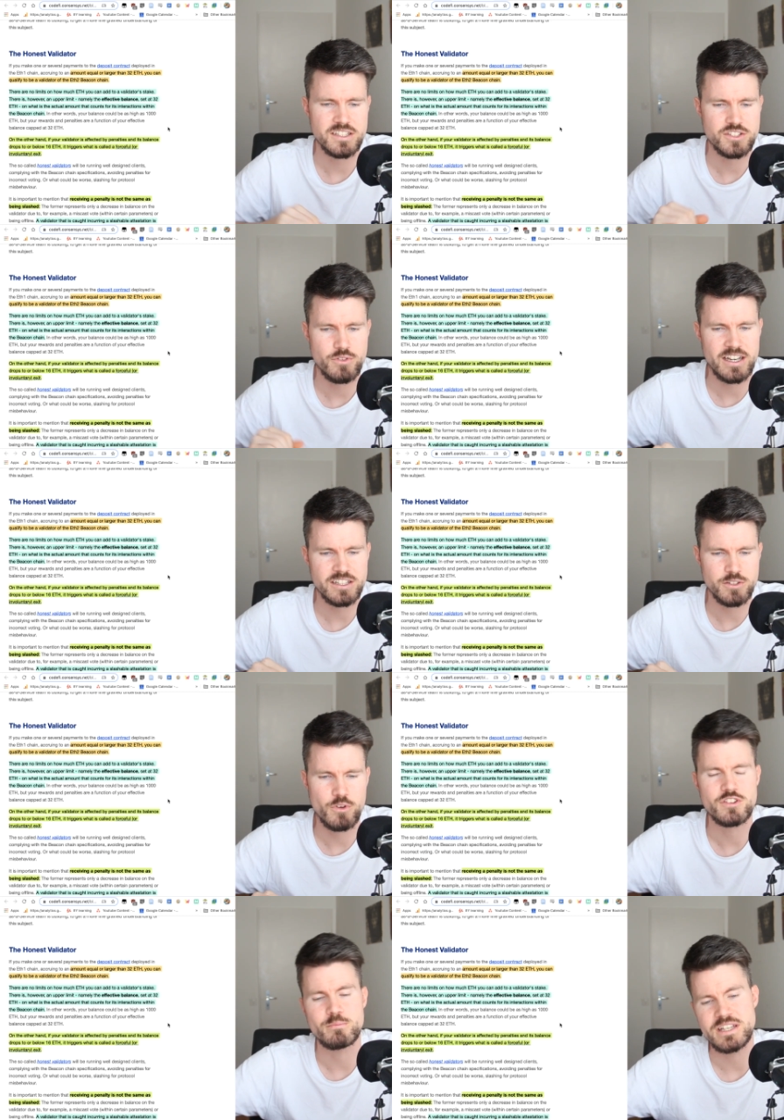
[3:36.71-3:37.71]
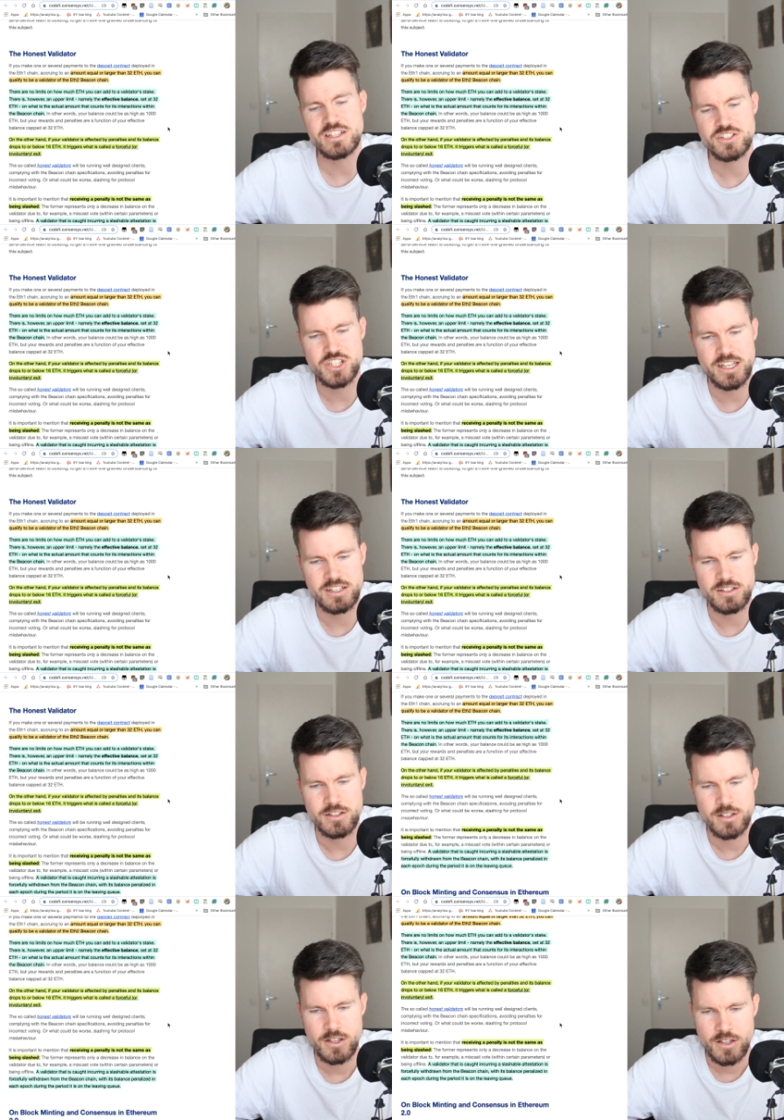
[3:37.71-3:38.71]
interacting with the beacon chain.
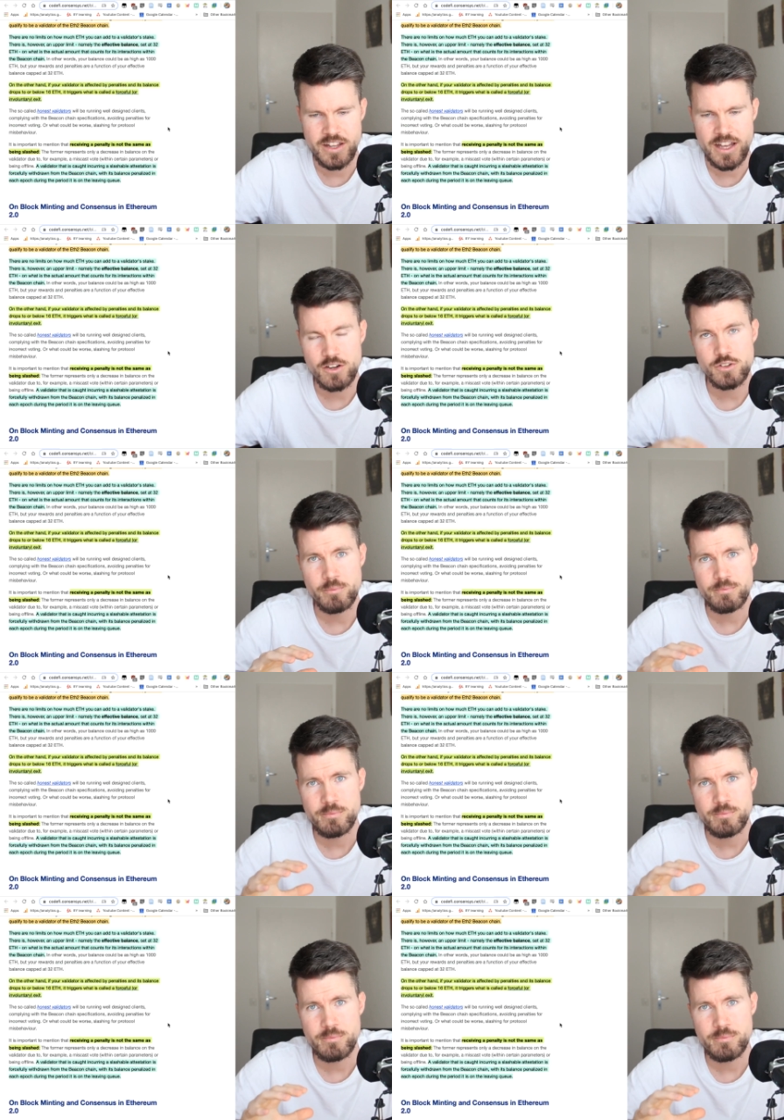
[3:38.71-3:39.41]
Now,